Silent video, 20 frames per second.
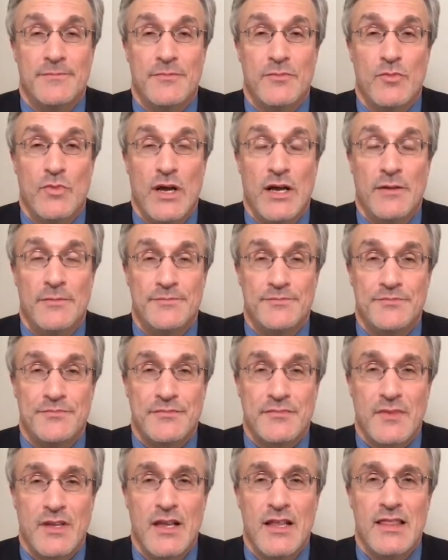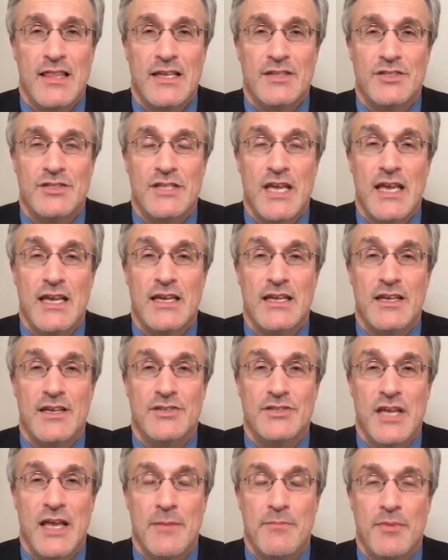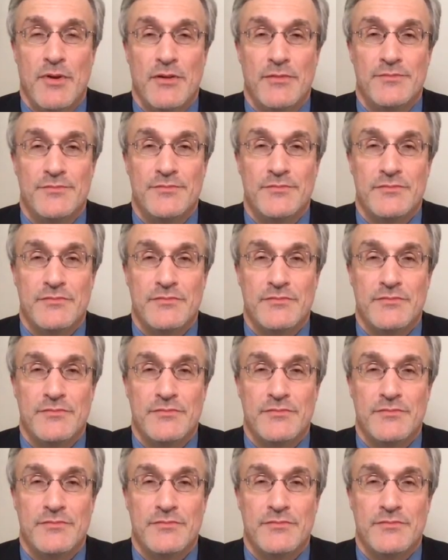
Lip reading: Well, let's take an example.